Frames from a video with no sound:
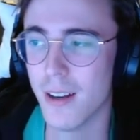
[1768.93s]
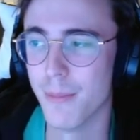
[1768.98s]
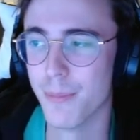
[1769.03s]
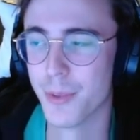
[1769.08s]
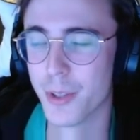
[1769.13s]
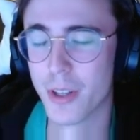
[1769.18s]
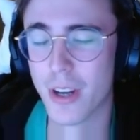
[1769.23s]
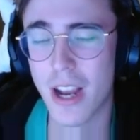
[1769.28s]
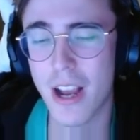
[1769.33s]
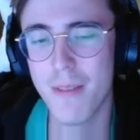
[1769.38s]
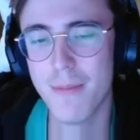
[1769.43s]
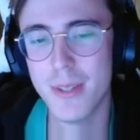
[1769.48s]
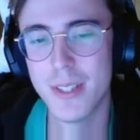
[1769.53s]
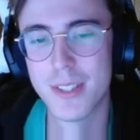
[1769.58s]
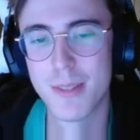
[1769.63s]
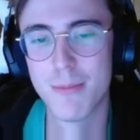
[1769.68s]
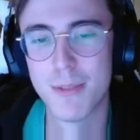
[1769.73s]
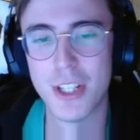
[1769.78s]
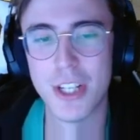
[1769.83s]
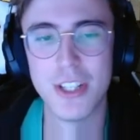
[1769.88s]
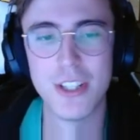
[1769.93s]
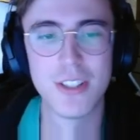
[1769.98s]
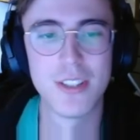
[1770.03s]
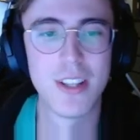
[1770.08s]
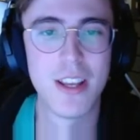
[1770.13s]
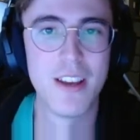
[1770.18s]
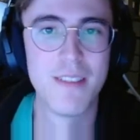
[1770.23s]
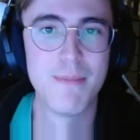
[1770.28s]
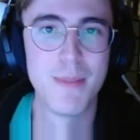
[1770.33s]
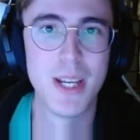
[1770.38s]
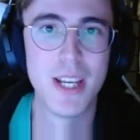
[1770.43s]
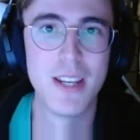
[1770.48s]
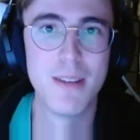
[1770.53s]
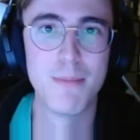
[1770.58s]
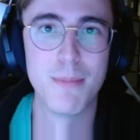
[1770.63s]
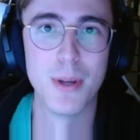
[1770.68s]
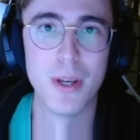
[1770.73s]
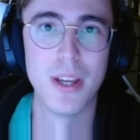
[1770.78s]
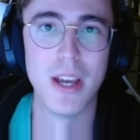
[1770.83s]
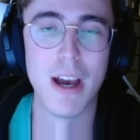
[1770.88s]
There have been some changes that I've
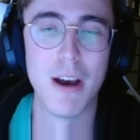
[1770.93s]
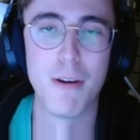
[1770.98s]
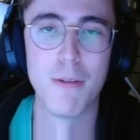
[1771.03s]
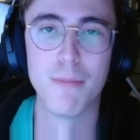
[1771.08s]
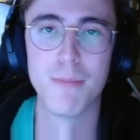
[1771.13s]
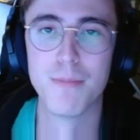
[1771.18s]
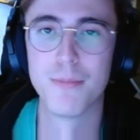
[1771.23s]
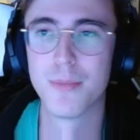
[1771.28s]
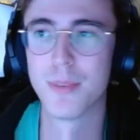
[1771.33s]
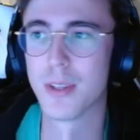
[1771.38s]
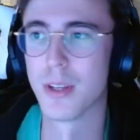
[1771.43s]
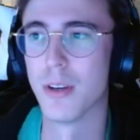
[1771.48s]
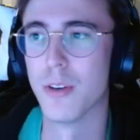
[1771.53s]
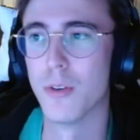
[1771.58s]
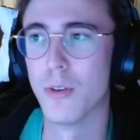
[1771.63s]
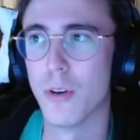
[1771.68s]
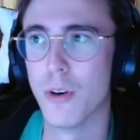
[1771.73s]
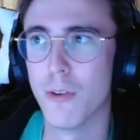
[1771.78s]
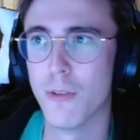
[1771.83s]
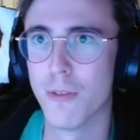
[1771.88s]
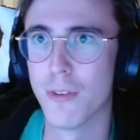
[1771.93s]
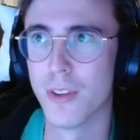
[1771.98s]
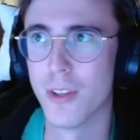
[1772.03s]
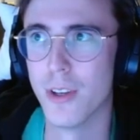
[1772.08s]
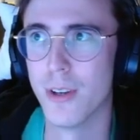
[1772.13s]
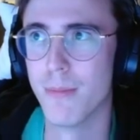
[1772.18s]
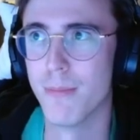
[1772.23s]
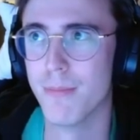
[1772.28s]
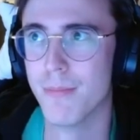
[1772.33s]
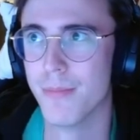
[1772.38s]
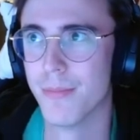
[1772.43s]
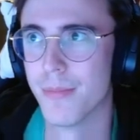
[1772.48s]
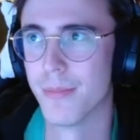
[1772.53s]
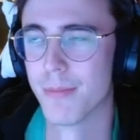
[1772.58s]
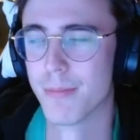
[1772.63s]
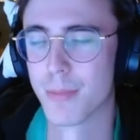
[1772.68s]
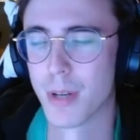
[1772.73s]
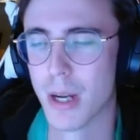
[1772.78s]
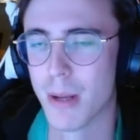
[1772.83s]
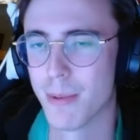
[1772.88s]
made, but I'll go over them
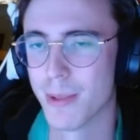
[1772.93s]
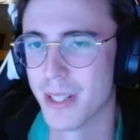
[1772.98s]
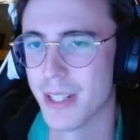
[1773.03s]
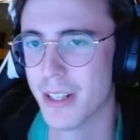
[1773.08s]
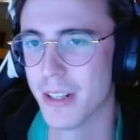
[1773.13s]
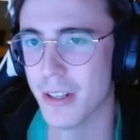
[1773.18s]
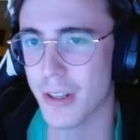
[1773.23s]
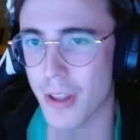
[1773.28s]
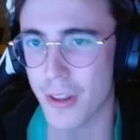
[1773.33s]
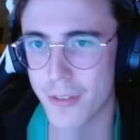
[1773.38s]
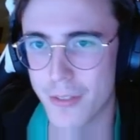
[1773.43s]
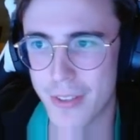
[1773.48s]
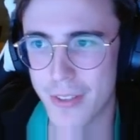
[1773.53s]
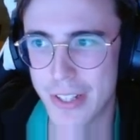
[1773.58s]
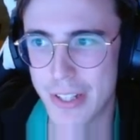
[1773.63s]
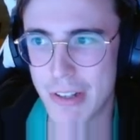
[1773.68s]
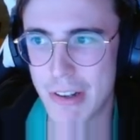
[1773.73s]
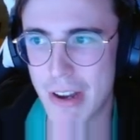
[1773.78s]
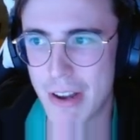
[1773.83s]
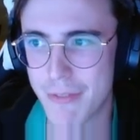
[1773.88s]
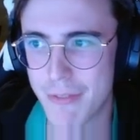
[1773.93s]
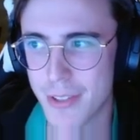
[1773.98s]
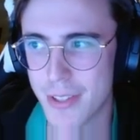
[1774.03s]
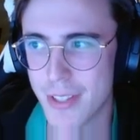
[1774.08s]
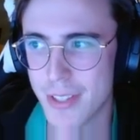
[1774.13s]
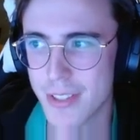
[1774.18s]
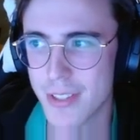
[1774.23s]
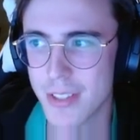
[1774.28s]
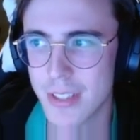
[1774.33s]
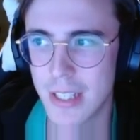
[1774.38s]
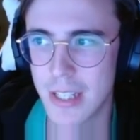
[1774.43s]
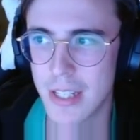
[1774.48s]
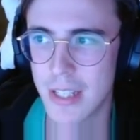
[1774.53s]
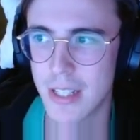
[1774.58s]
probably in another video after this.